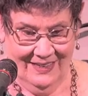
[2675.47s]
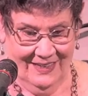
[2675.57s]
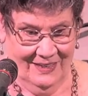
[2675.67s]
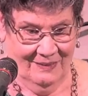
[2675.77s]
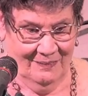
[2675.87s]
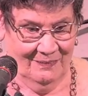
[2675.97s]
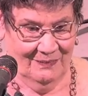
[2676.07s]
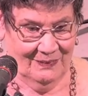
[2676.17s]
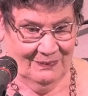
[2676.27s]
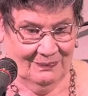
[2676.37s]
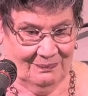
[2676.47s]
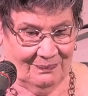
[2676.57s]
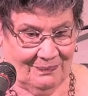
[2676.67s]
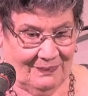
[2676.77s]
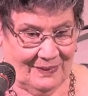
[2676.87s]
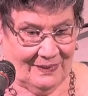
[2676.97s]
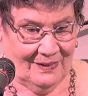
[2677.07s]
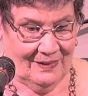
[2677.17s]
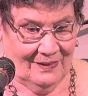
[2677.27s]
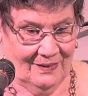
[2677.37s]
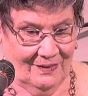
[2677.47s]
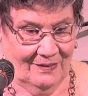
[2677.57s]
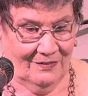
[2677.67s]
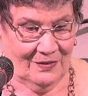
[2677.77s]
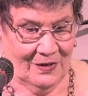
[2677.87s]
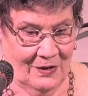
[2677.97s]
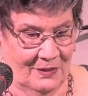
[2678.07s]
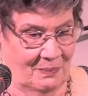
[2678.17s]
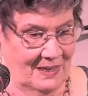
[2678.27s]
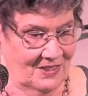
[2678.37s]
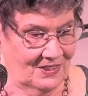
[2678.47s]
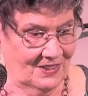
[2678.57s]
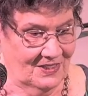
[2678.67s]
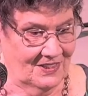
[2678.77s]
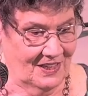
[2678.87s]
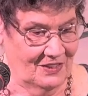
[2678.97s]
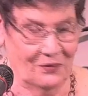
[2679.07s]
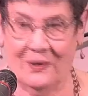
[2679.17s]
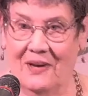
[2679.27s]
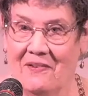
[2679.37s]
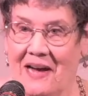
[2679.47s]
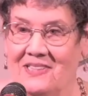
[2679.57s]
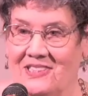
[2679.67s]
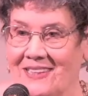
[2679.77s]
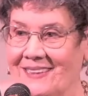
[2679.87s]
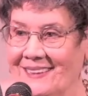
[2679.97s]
for all the blessings that you give us.